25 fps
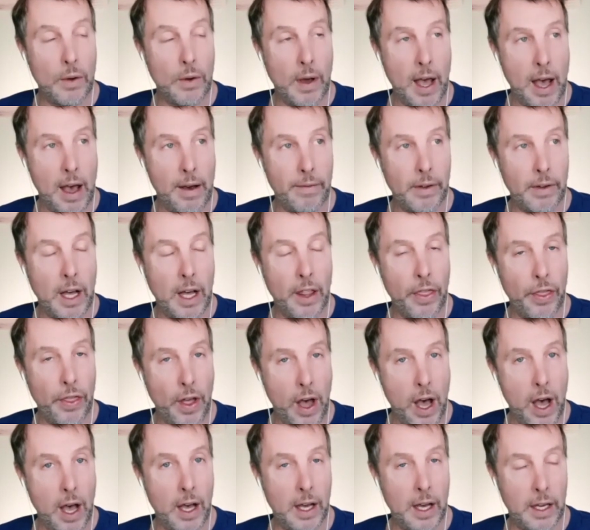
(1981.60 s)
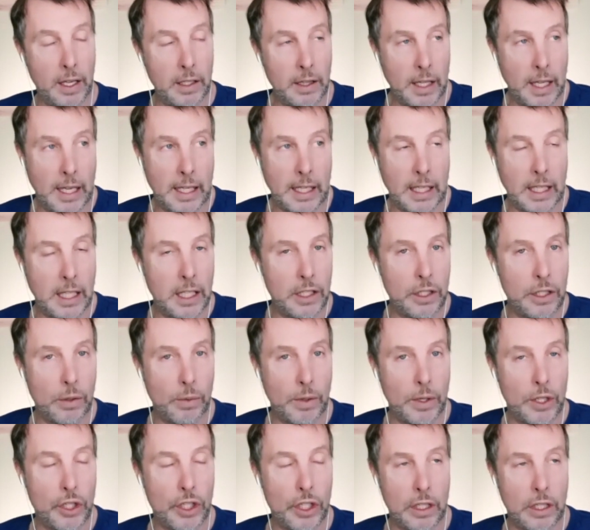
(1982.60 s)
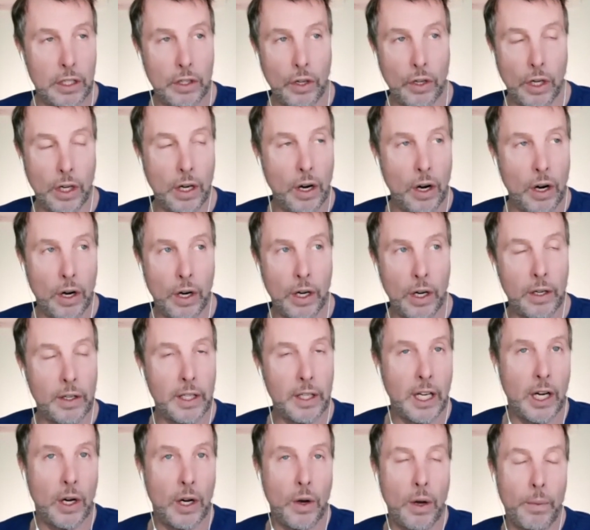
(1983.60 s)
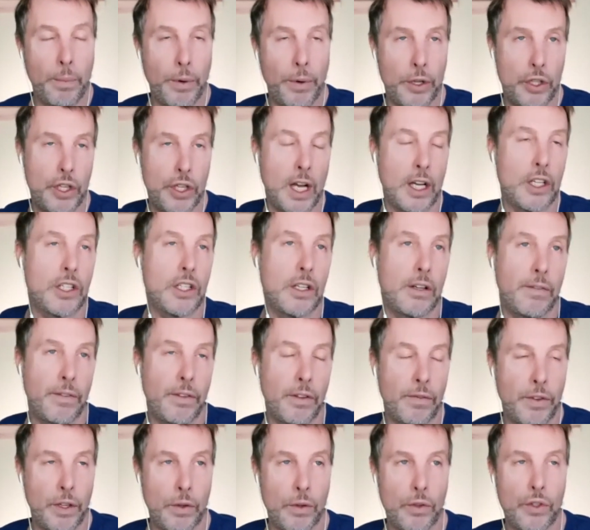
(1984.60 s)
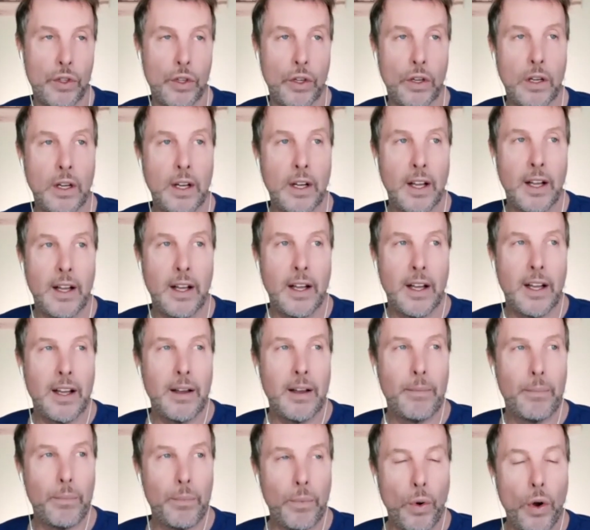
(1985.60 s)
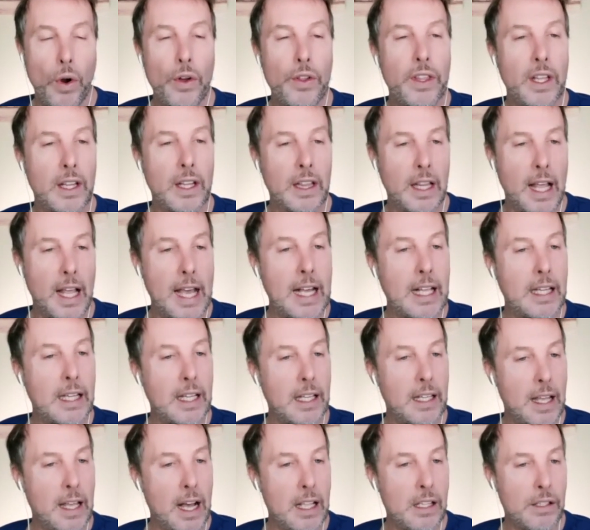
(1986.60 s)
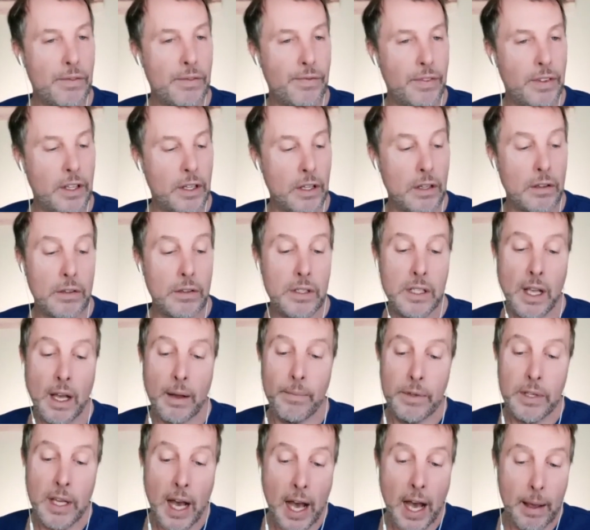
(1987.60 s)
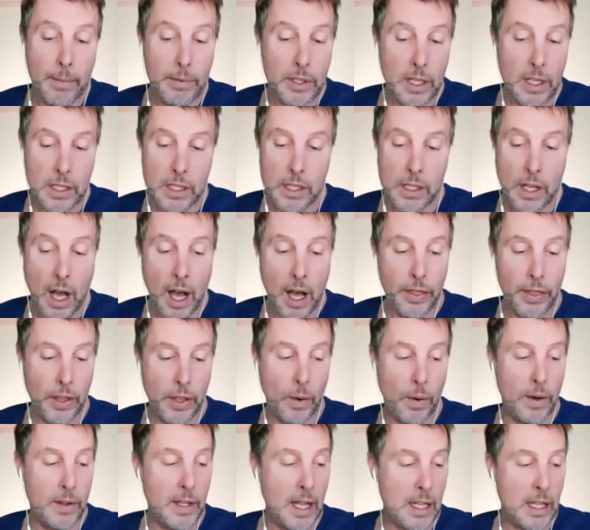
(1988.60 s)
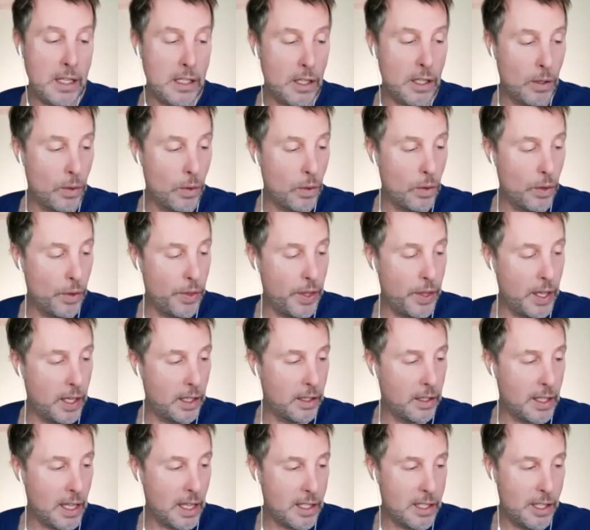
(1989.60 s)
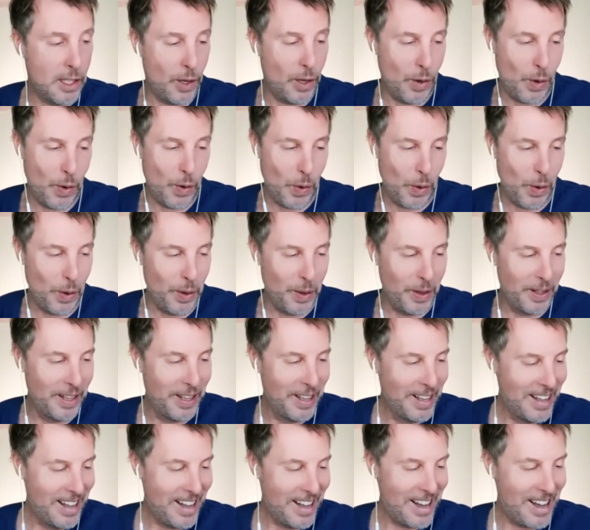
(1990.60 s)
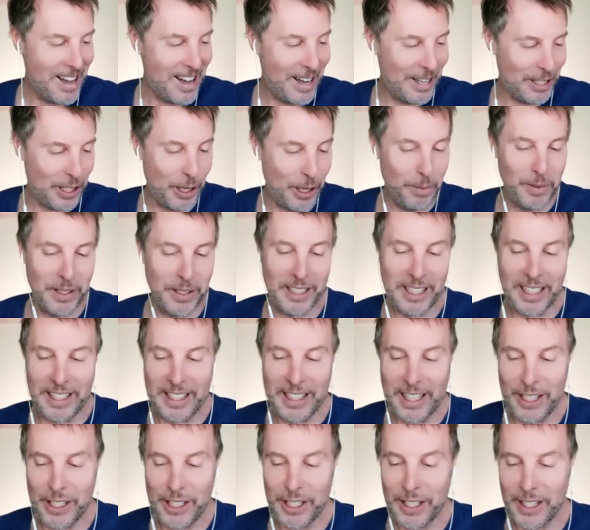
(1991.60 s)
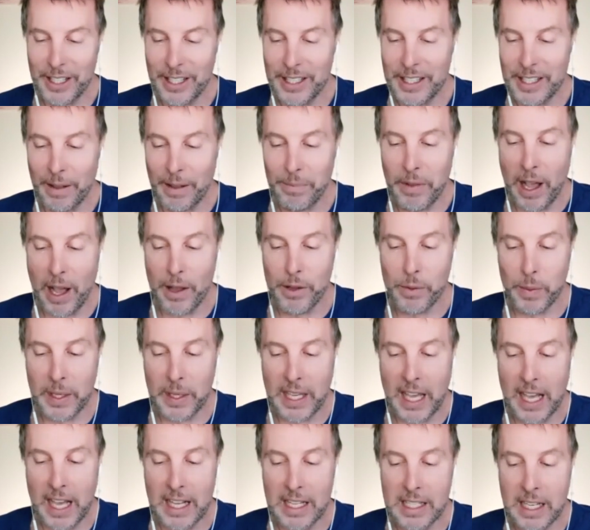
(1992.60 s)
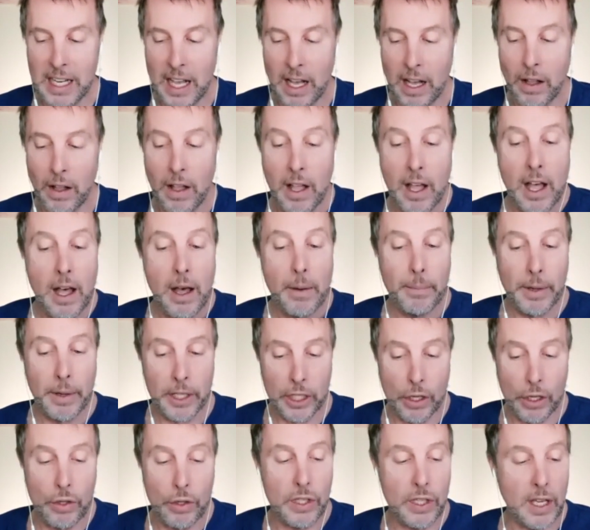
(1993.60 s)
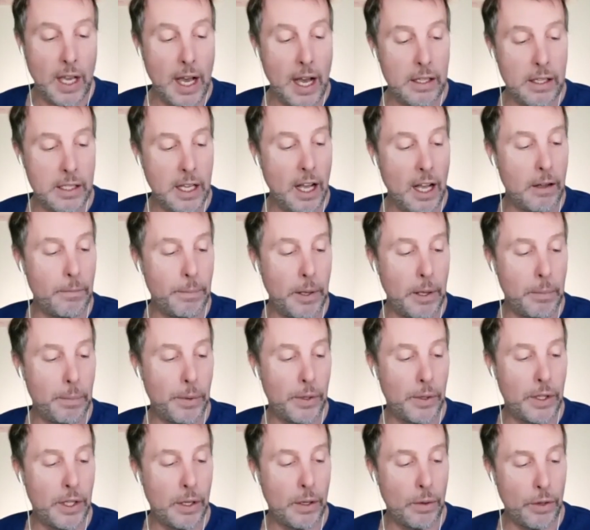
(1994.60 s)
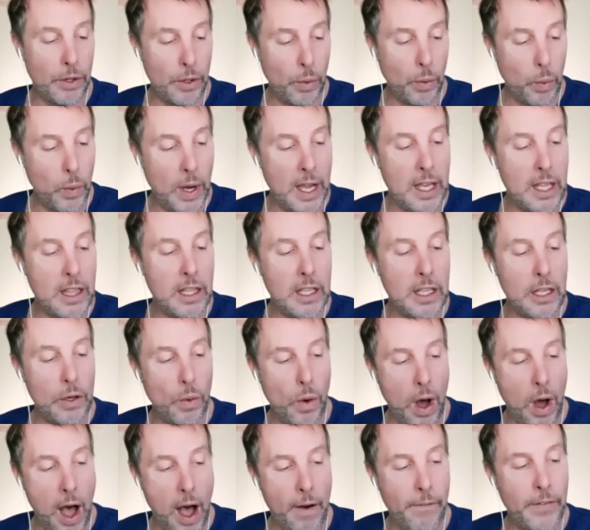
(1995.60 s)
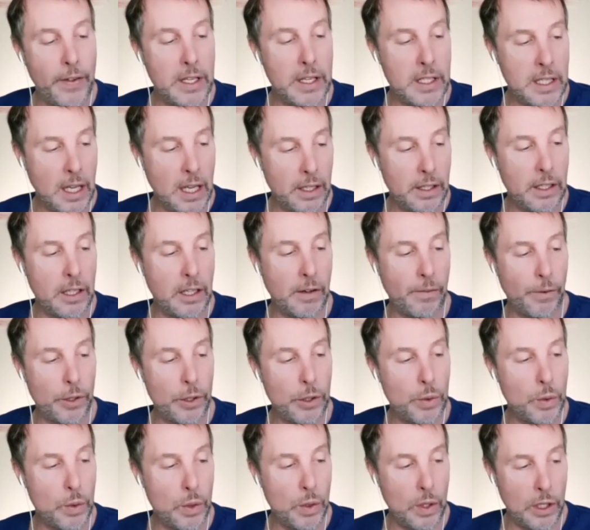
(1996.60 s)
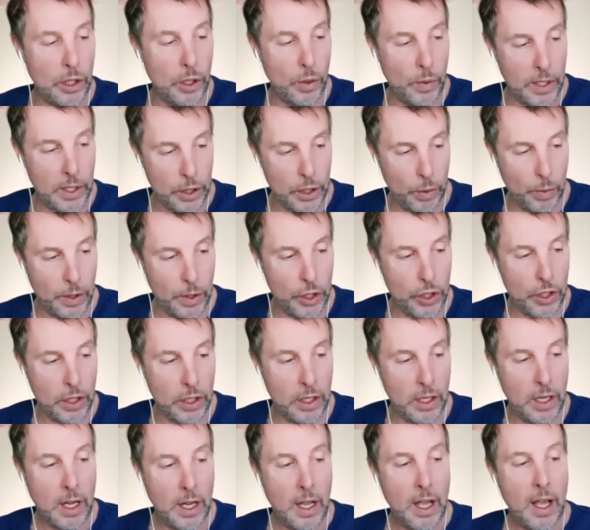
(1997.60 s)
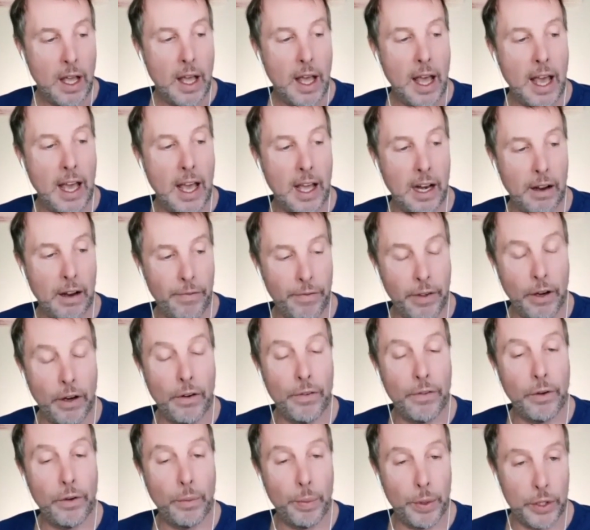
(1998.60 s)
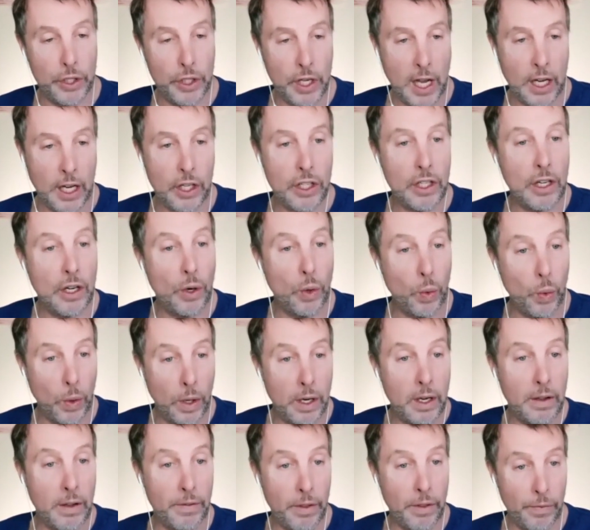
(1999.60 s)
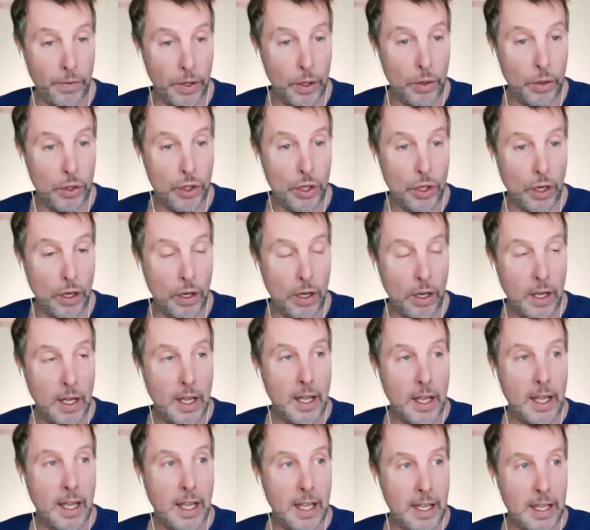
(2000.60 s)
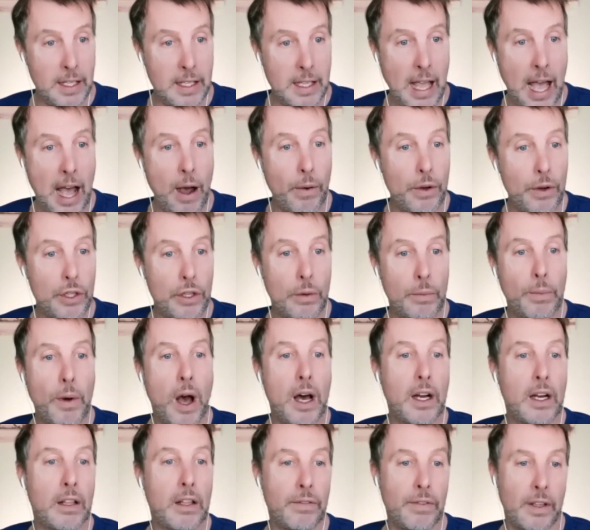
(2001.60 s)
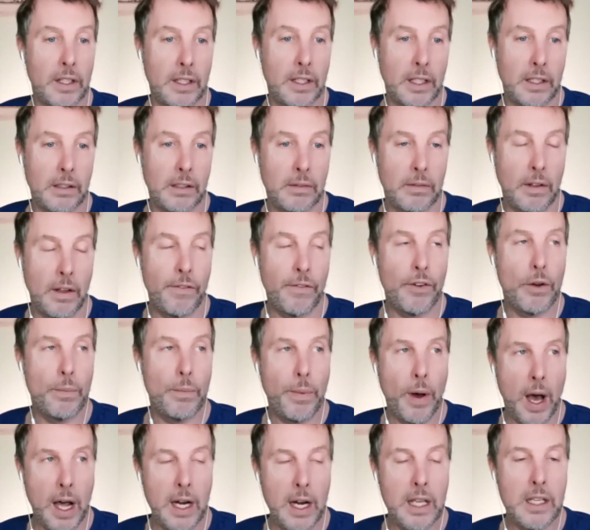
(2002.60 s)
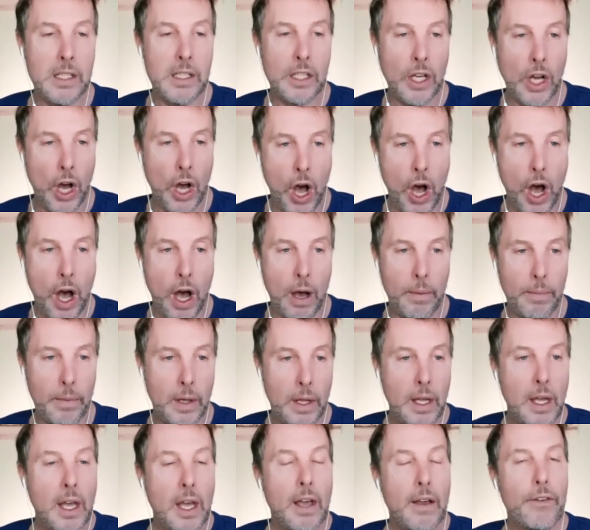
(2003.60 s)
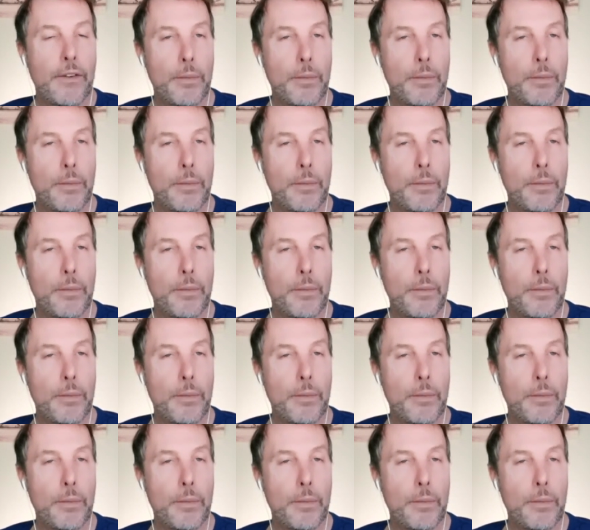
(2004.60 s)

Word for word: you have a thought uh, like an intuition or or you know a projection of the future more than likely that's fear sometimes it's not though and that's the whole thing that's the whole uh, human condition is sometimes we can't tell but usually i'll tell people the, the way that you often tell the difference between your intuition and a fearful projection or worry of the future is how is your body feeling if so your if body you're calm, is calm yeah.